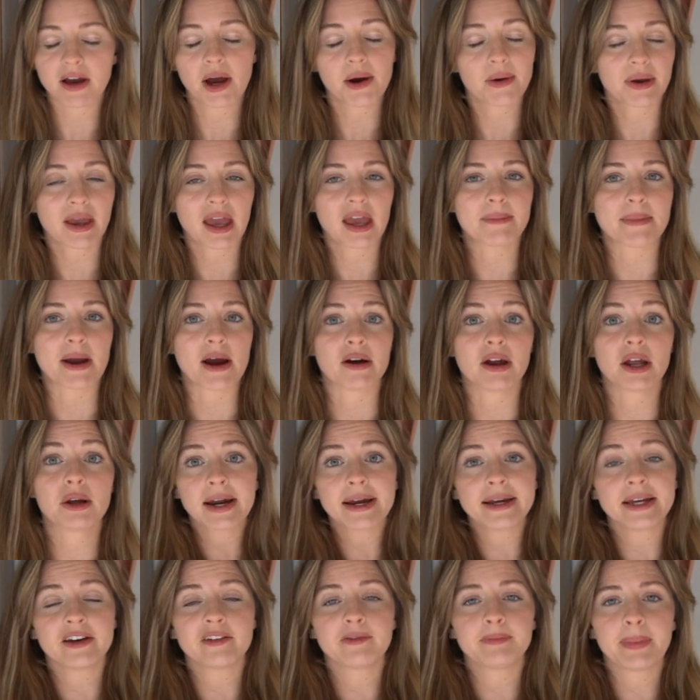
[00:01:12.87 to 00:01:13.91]
how it came out.
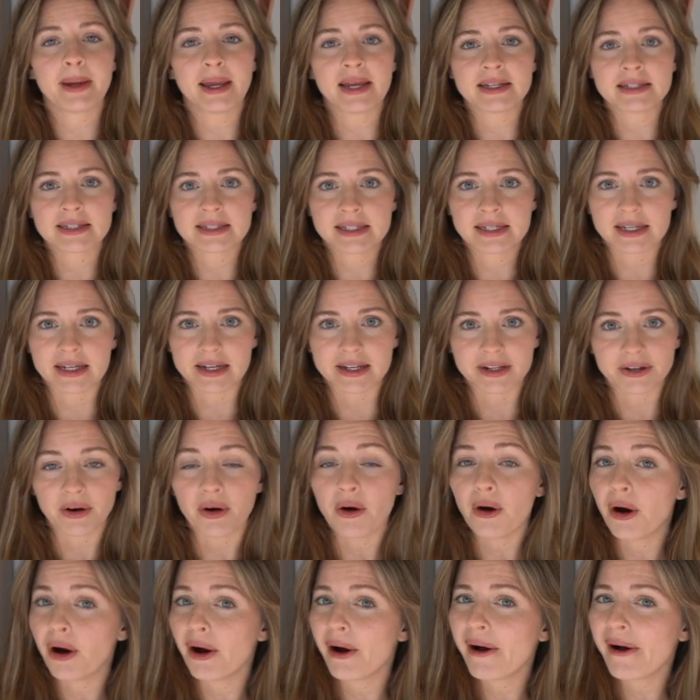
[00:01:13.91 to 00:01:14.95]
I have painted
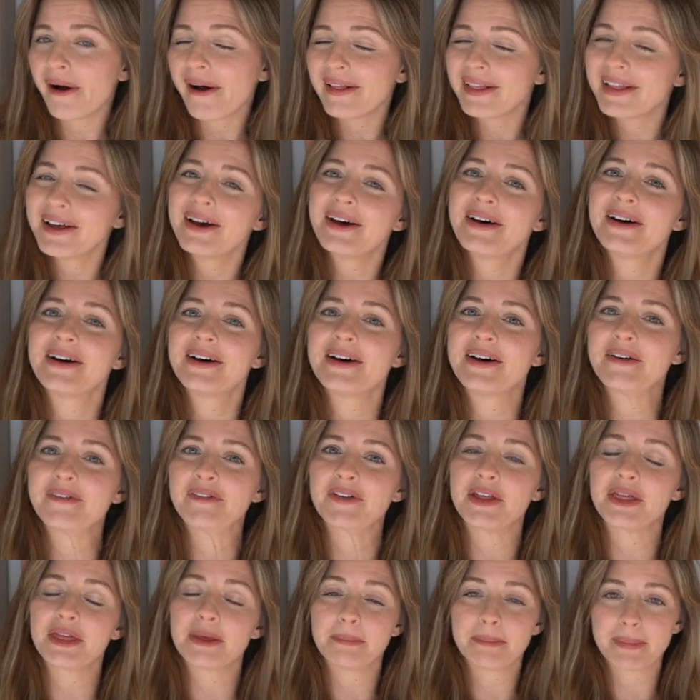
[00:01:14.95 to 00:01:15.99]
all
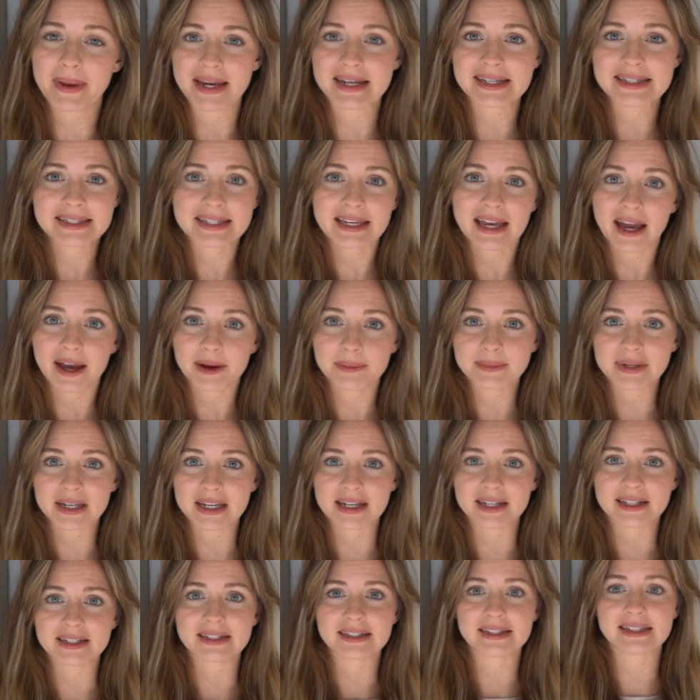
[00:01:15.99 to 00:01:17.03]
of the base
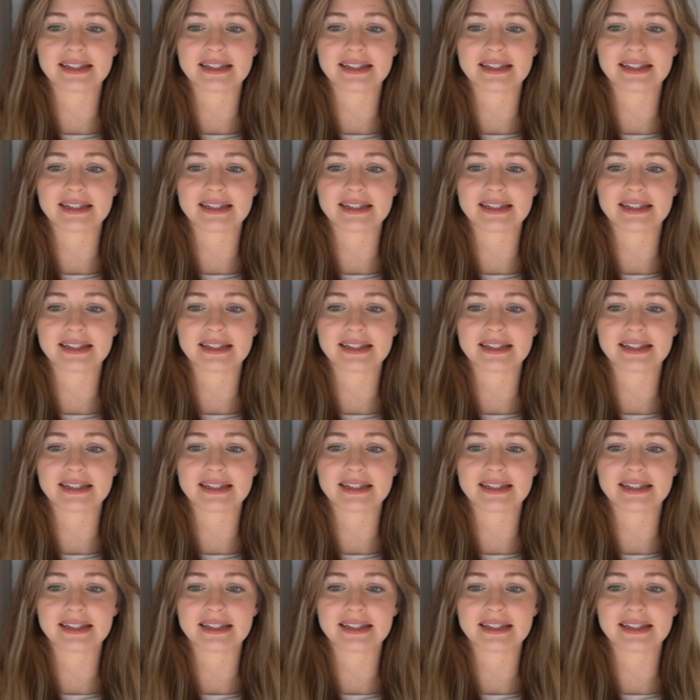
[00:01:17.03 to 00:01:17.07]
cabinets.